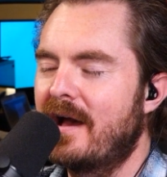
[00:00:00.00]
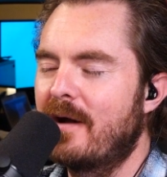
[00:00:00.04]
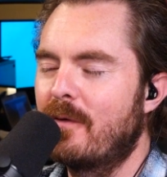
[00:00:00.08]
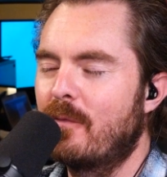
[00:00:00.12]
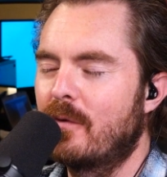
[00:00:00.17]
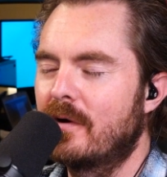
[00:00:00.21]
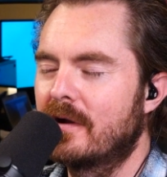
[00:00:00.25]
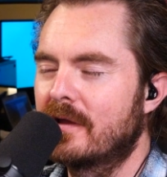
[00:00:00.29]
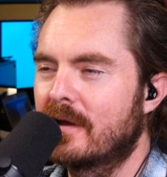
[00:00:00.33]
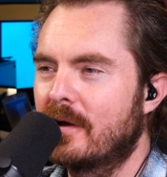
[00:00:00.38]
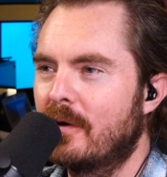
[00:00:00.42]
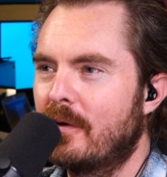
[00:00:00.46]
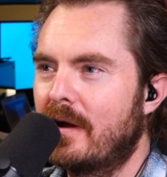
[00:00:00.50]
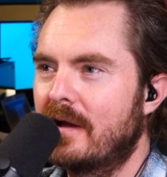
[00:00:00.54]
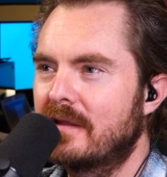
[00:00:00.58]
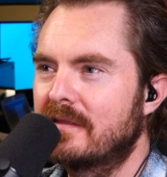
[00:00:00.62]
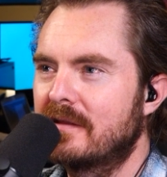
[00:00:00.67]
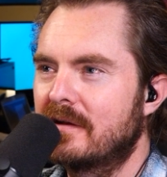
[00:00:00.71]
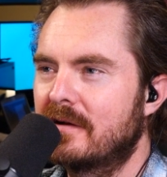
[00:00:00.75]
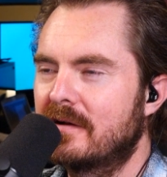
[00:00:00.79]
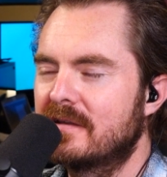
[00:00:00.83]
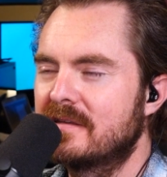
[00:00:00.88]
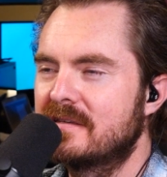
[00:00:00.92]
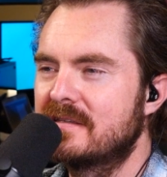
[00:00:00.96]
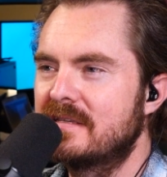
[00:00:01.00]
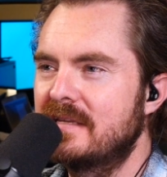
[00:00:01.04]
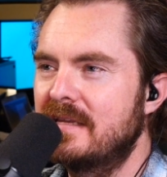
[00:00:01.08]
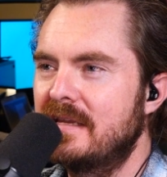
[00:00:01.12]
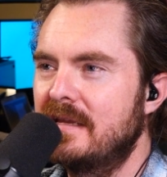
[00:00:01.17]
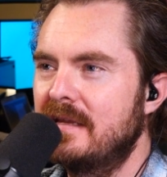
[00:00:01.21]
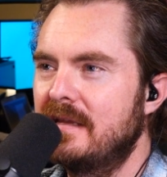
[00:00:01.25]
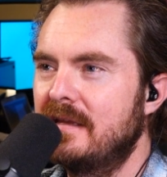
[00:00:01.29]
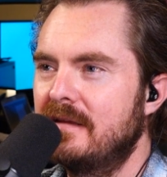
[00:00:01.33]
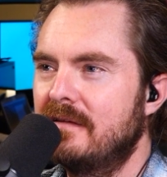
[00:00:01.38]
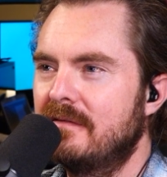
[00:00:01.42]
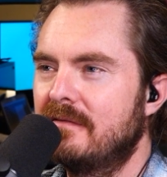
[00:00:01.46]
want to go out there and
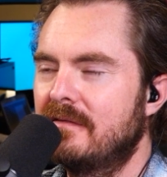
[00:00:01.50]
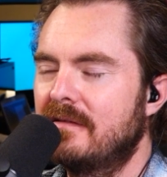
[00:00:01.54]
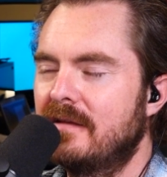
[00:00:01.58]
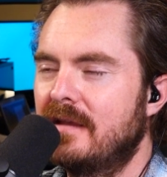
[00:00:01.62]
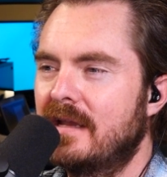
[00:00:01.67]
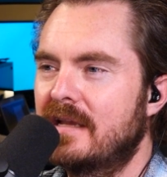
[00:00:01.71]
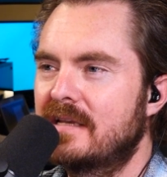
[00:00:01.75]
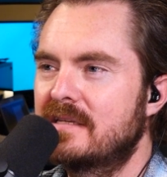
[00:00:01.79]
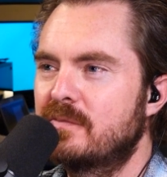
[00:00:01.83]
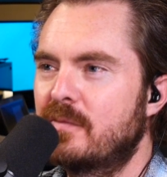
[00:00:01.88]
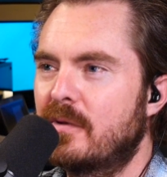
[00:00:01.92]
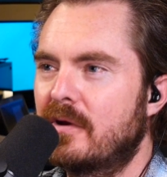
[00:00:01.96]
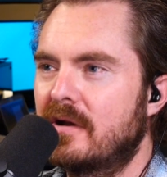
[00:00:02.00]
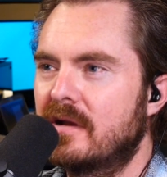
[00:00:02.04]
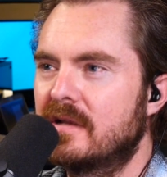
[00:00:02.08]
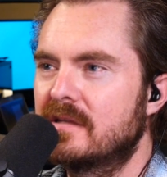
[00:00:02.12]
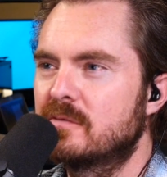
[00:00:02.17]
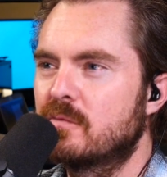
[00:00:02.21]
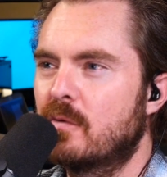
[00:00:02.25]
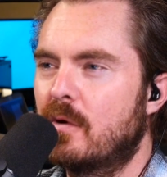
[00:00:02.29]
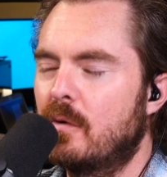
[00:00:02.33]
see, experience what